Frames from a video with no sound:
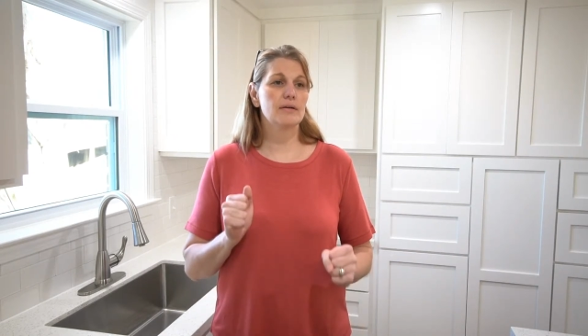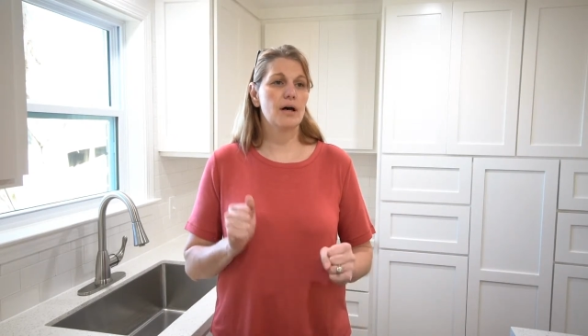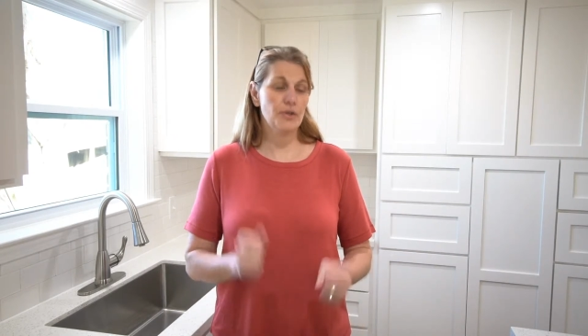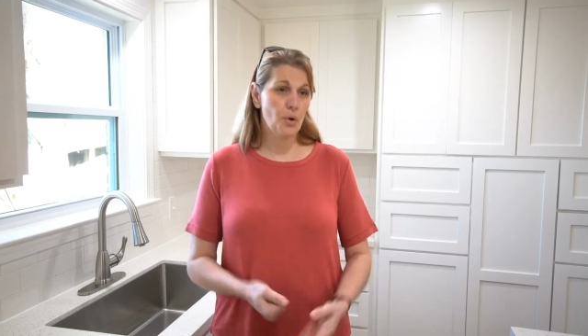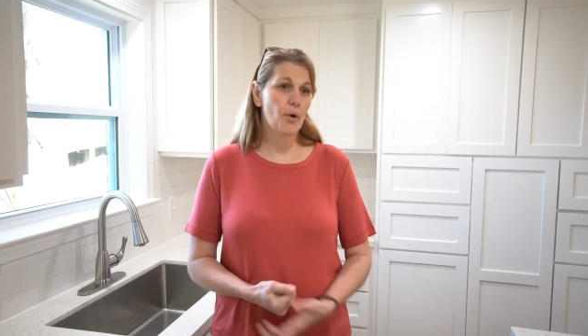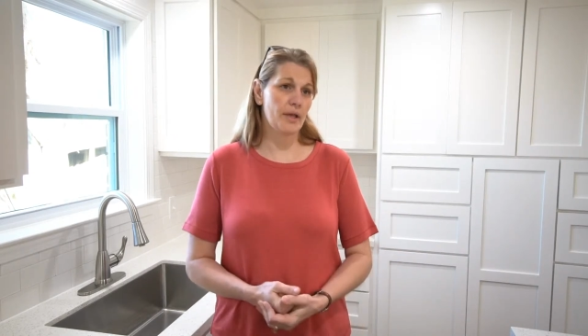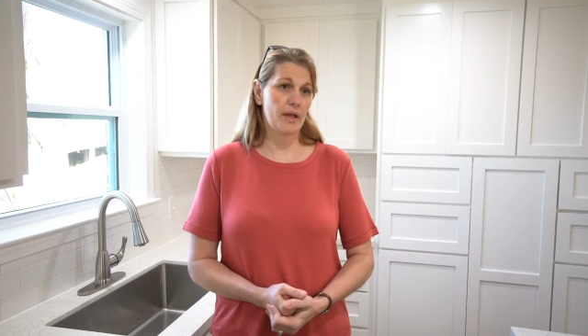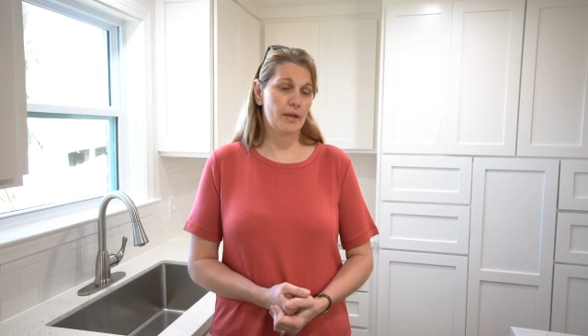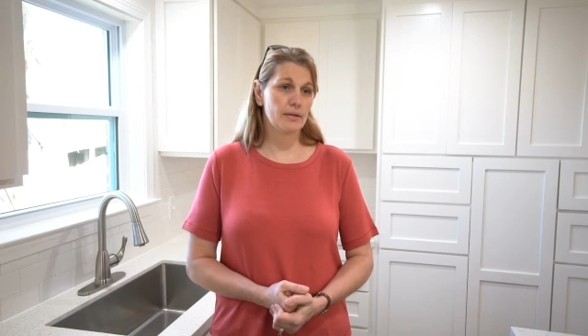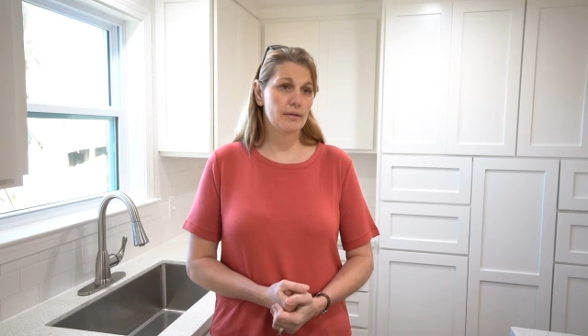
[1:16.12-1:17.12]

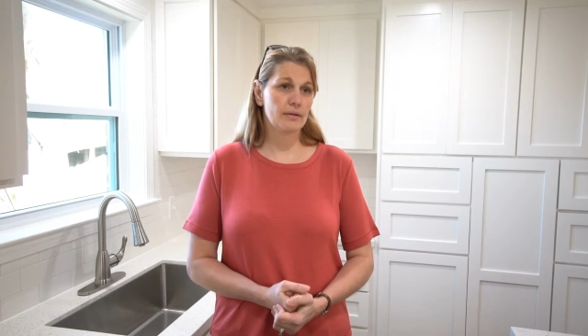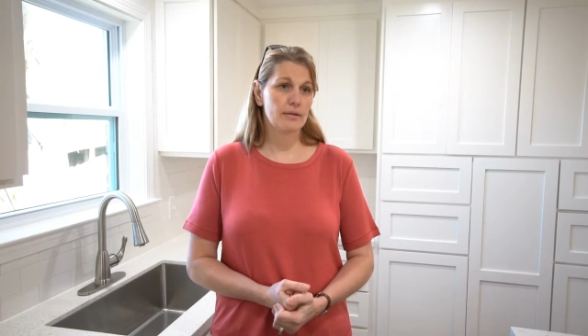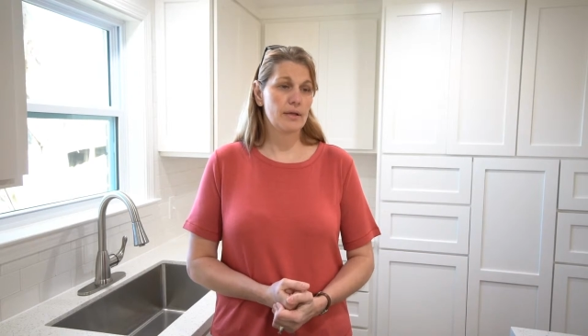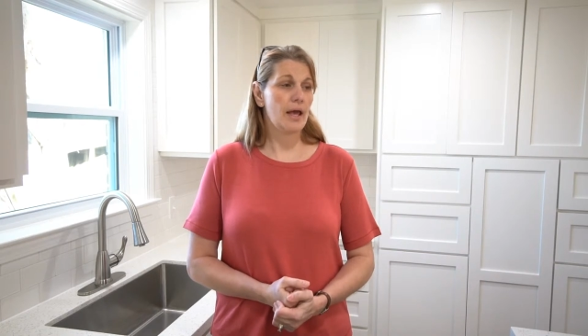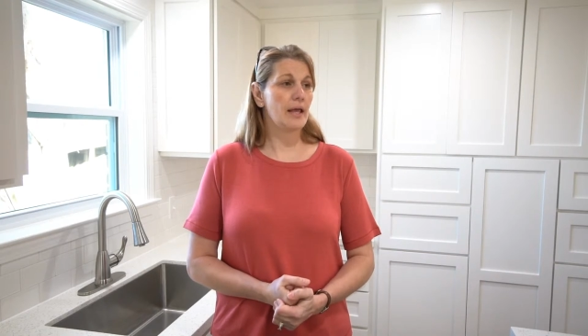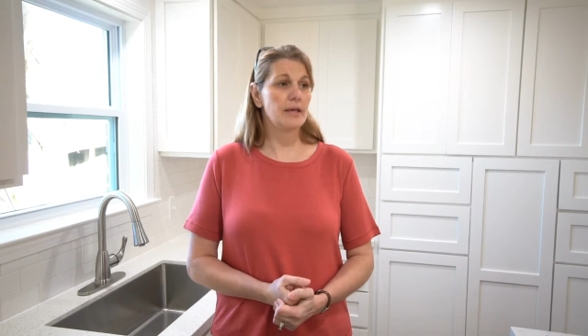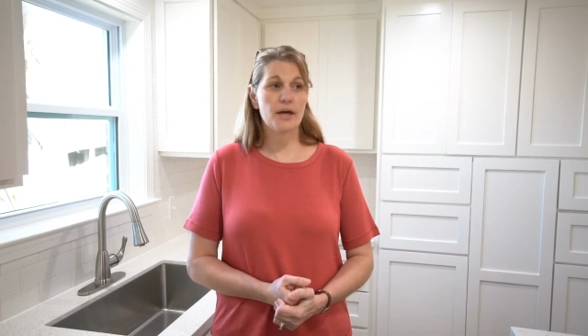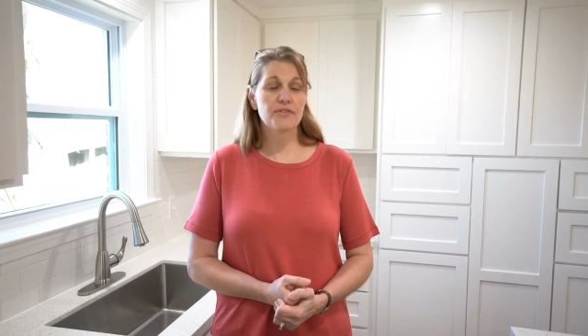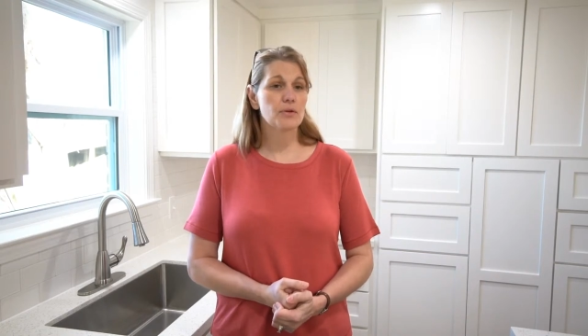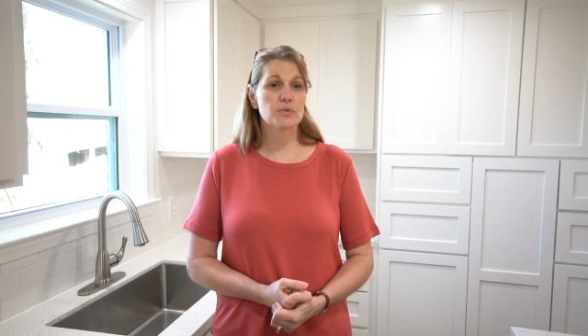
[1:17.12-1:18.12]
annoying, and
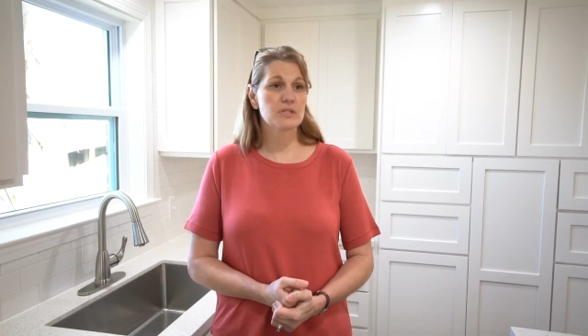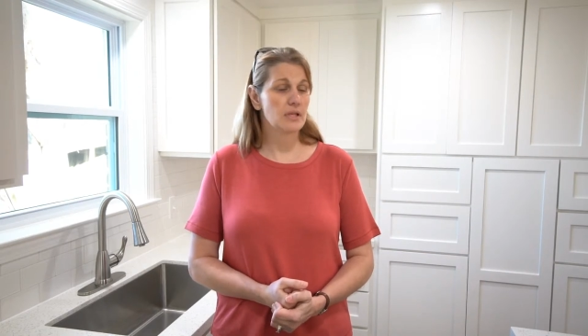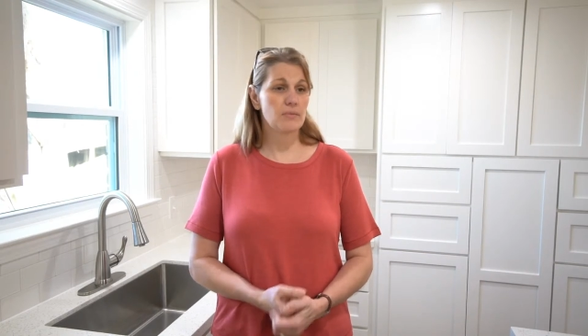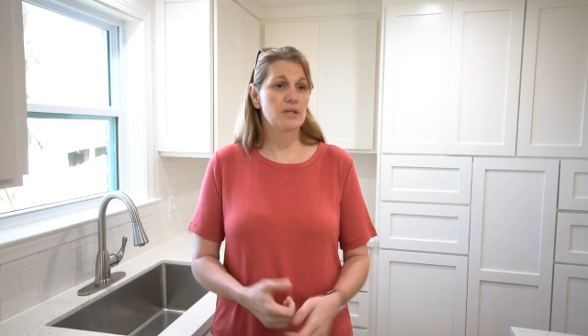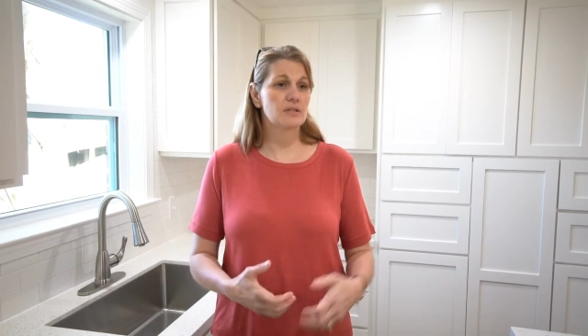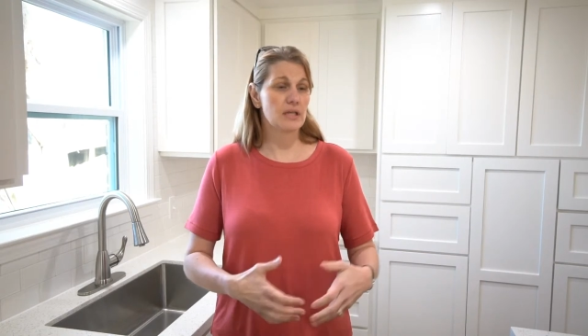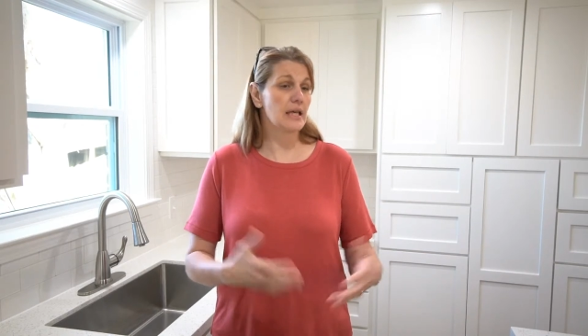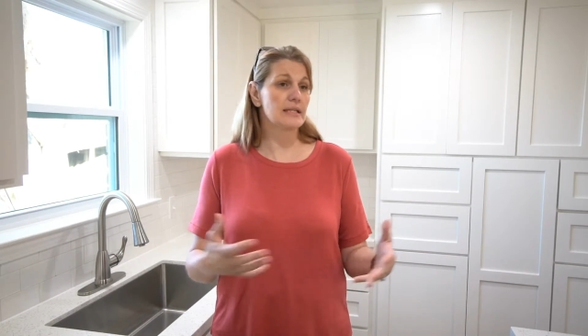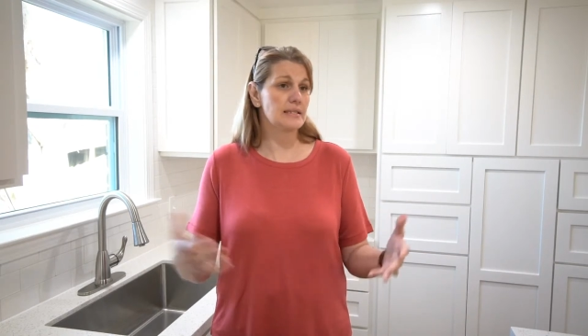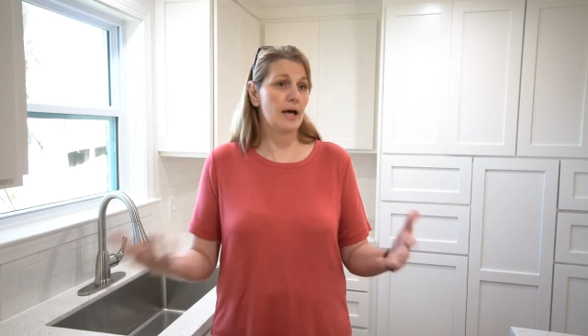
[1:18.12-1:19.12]
nothing was seeming to get
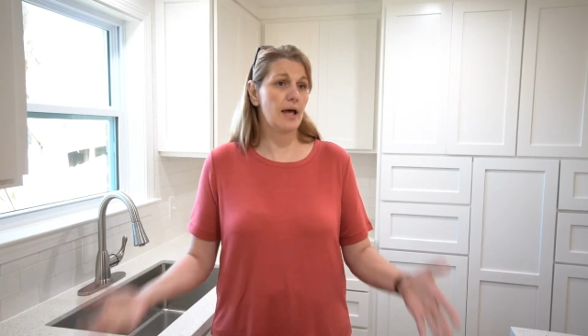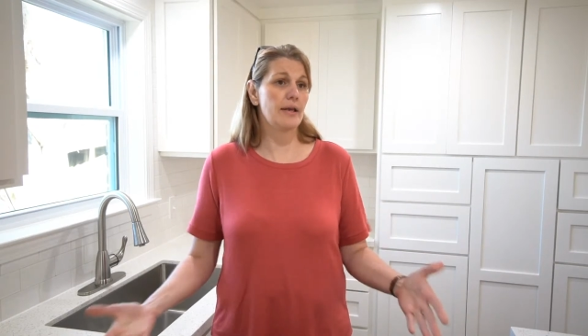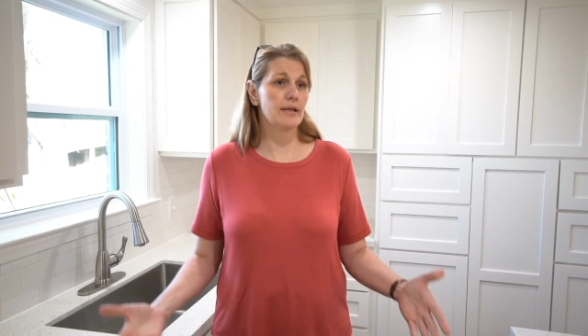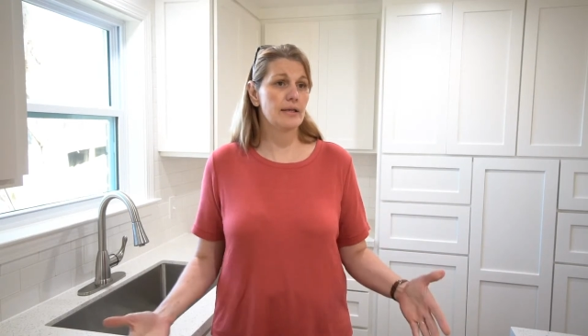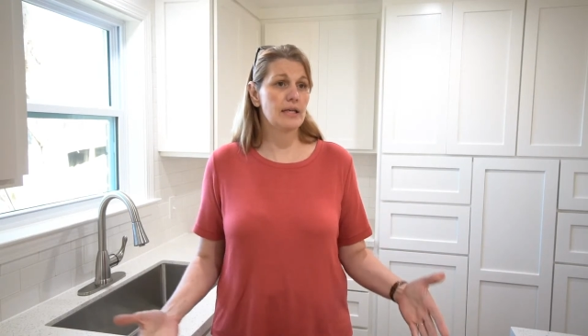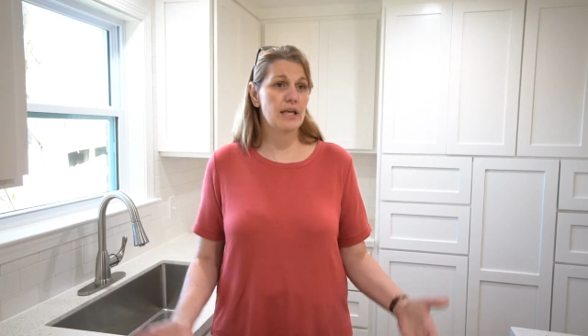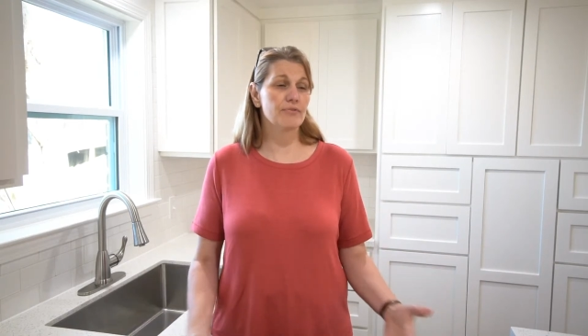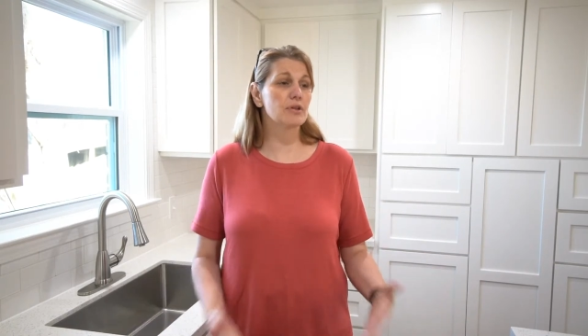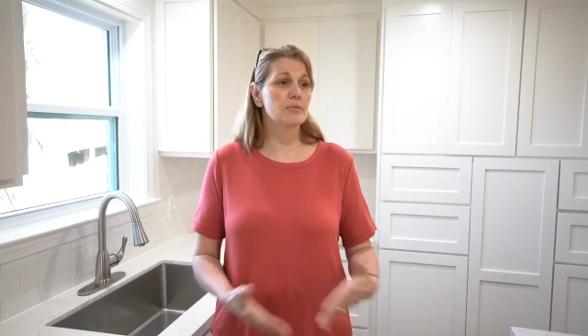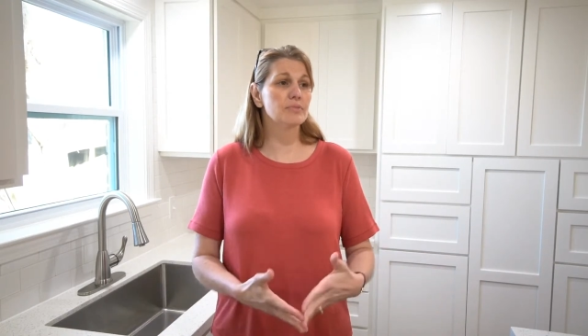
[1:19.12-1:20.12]
done. He
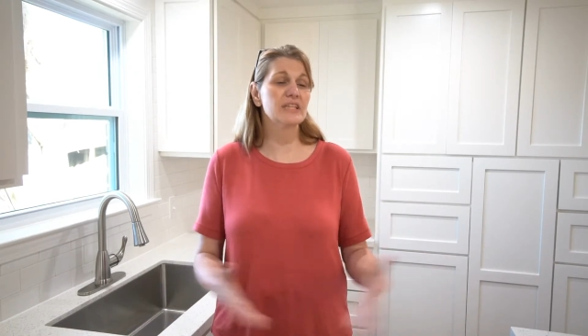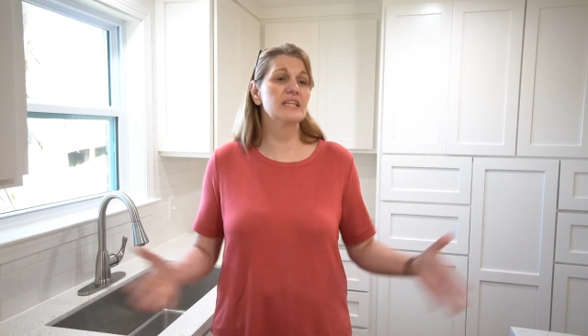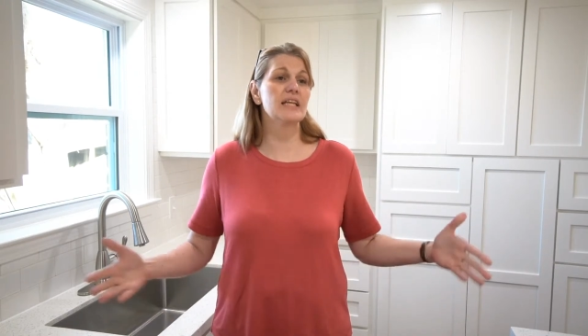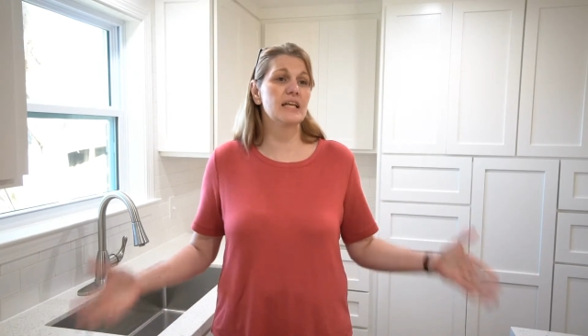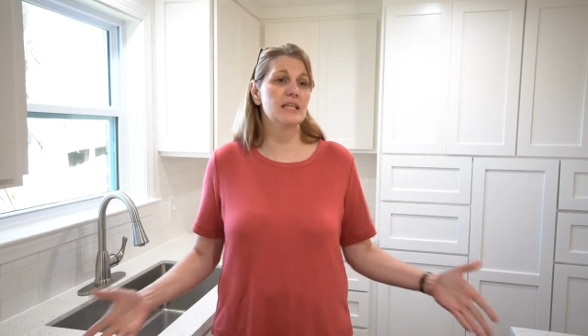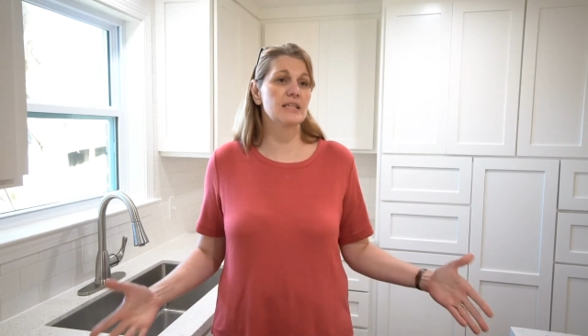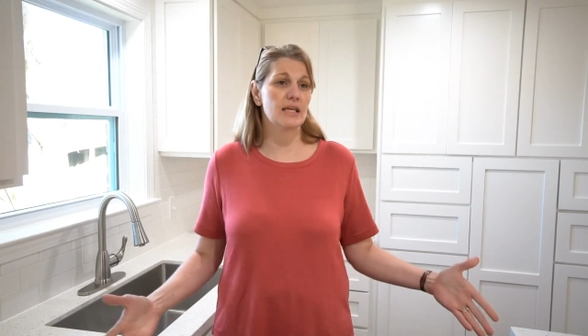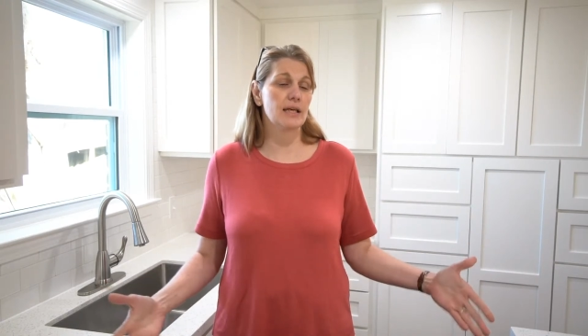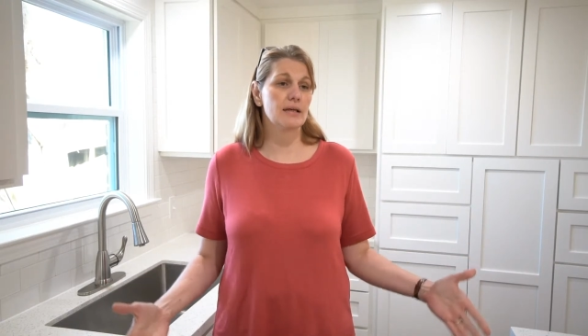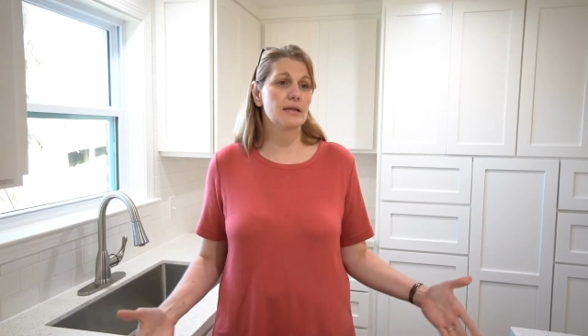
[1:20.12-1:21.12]
never completed anything.